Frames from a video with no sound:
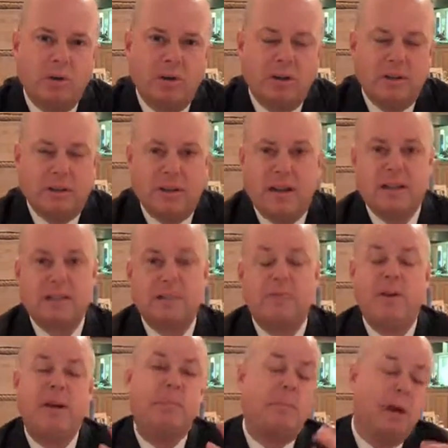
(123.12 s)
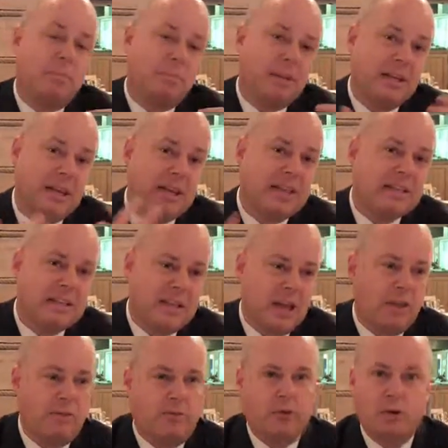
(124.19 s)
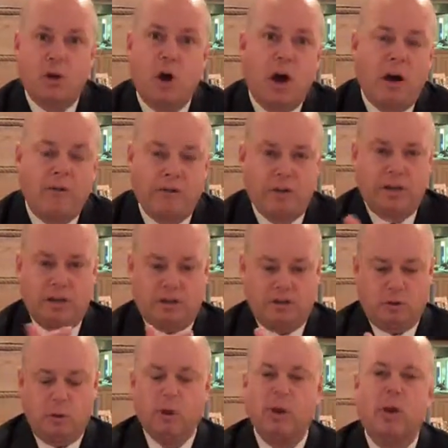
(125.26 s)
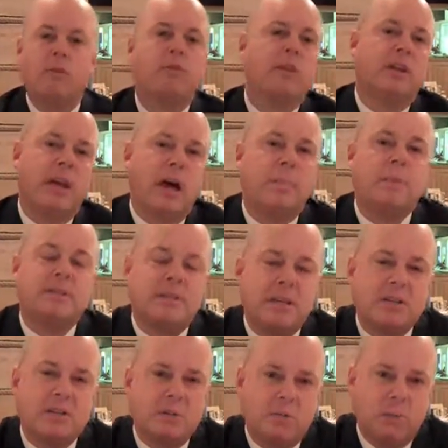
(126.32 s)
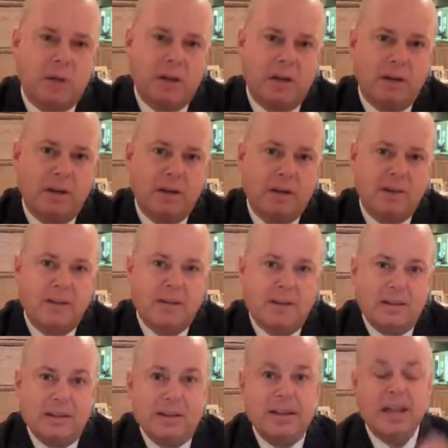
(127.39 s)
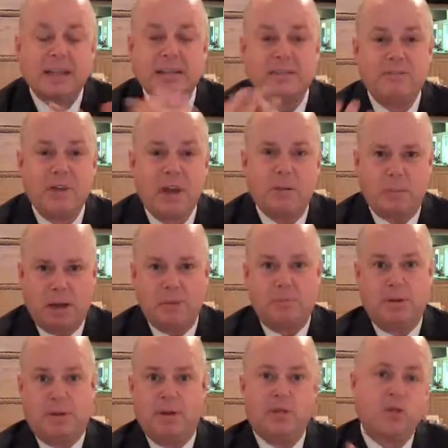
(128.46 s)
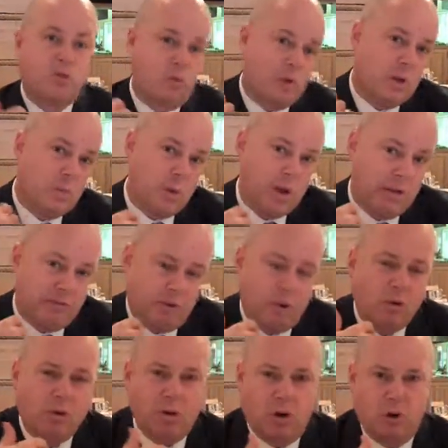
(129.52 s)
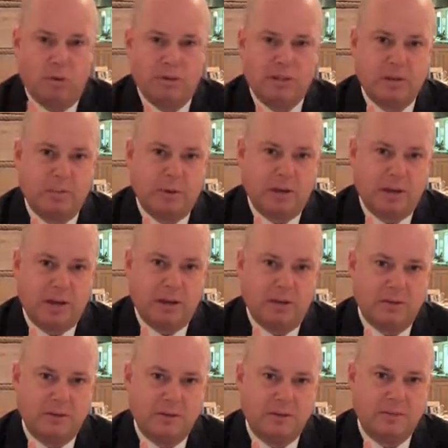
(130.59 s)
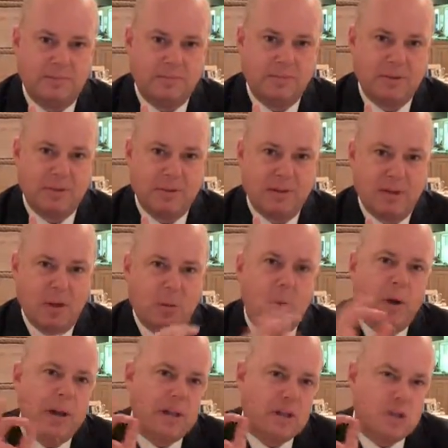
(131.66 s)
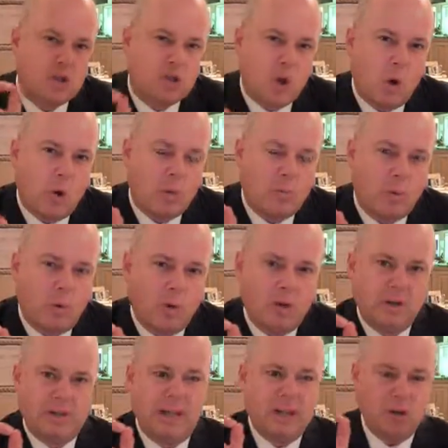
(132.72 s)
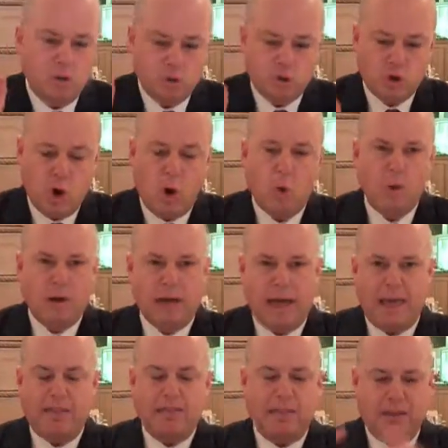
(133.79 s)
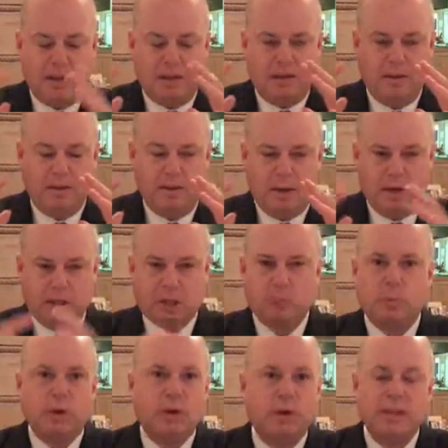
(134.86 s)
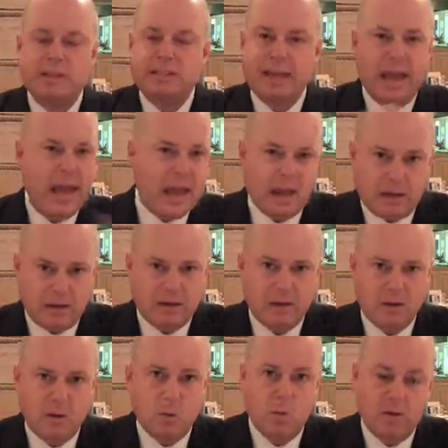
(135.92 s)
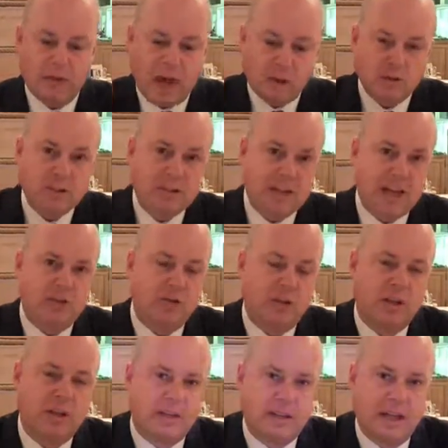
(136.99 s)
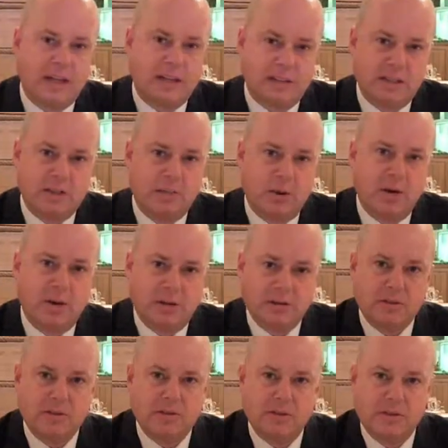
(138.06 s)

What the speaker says: The next event might be getting together for coffee and going over the compensation plan. The next event might be a three-way phone call with somebody else. But it's so important that you don't let the experience end without scheduling the next experience,